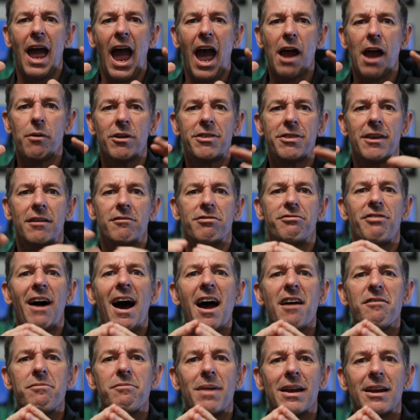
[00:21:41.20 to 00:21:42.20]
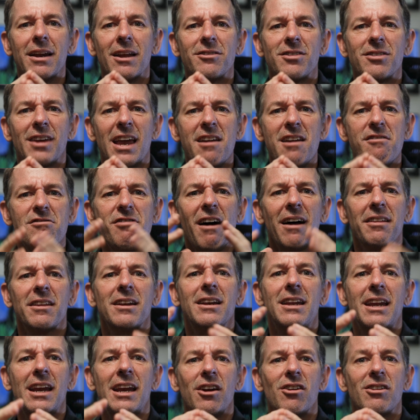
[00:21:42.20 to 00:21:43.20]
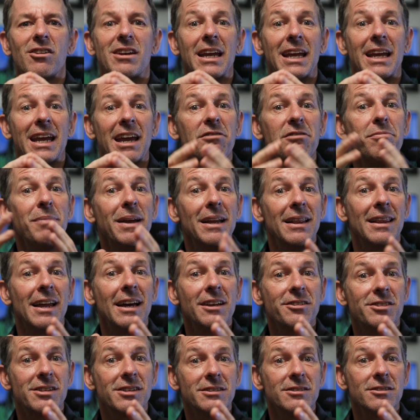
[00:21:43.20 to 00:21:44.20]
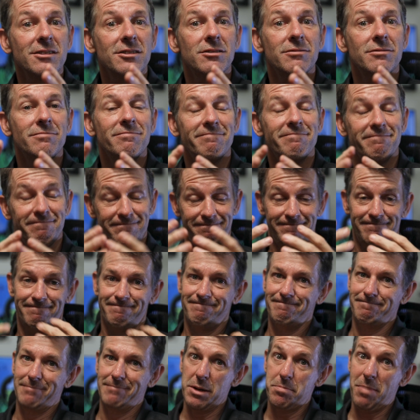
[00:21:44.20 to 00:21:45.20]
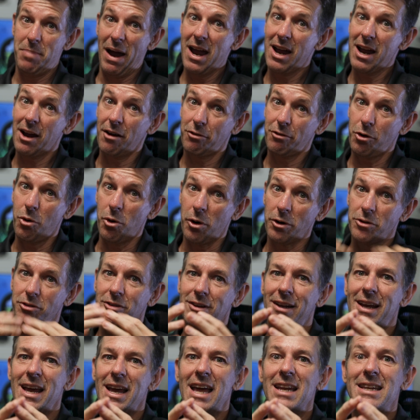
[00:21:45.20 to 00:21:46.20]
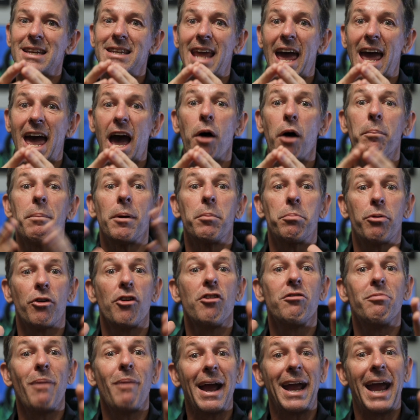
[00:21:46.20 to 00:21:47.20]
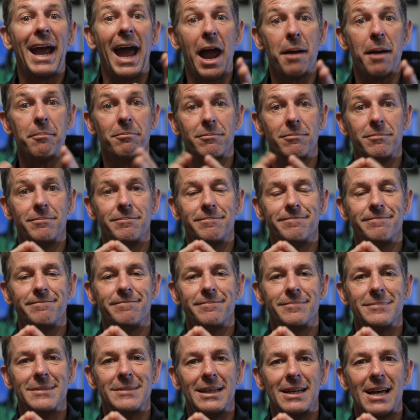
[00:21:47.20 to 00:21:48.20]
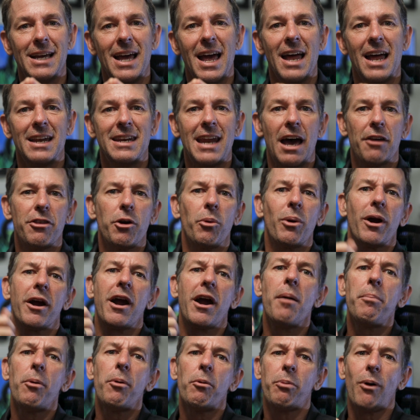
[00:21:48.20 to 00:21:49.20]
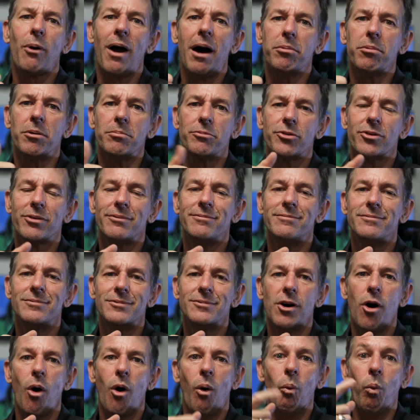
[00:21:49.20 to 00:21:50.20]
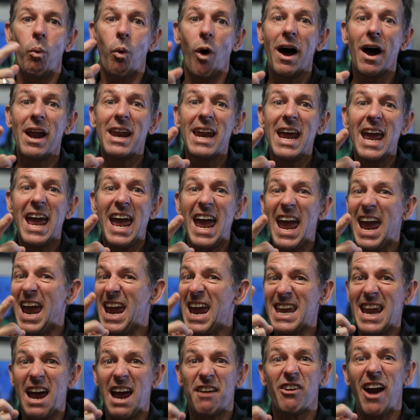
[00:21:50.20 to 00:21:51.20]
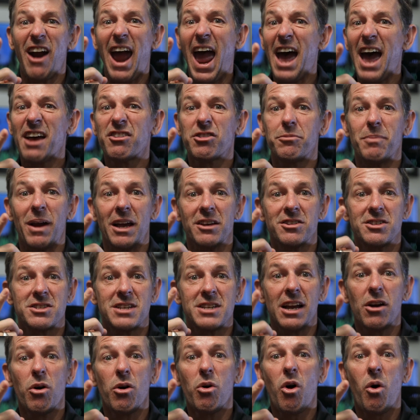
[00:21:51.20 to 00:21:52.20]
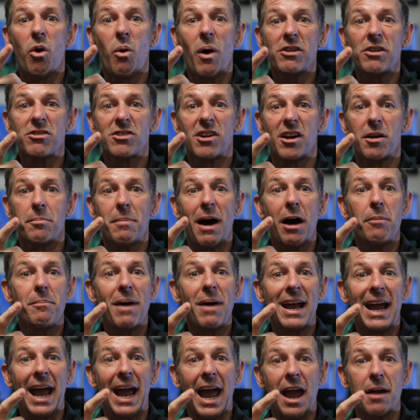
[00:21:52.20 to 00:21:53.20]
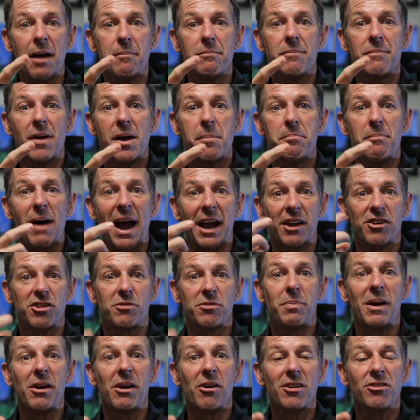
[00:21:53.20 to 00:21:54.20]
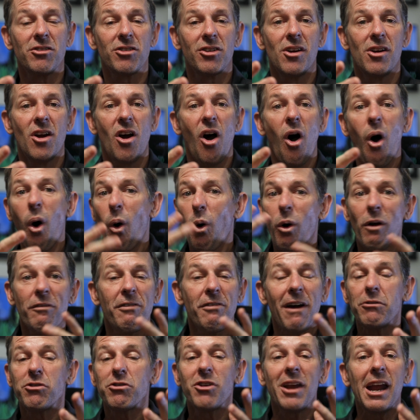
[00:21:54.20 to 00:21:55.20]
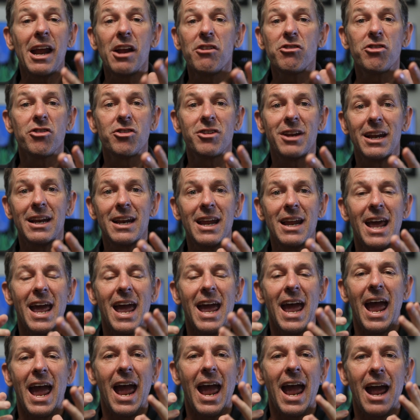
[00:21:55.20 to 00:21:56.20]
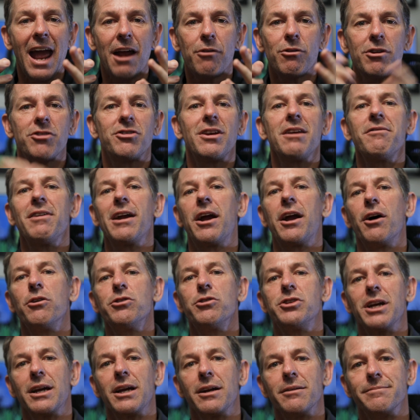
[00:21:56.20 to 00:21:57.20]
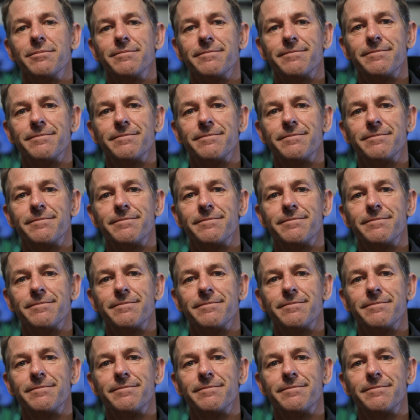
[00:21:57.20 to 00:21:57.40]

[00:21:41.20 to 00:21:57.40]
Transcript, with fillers: And within five minutes, he volunteered to give me lessons, me paying, of course, to help improve my game. Now, there were a couple problems. One, he never asked me a single question about my game, my experience, or if I was interested in receiving coaching.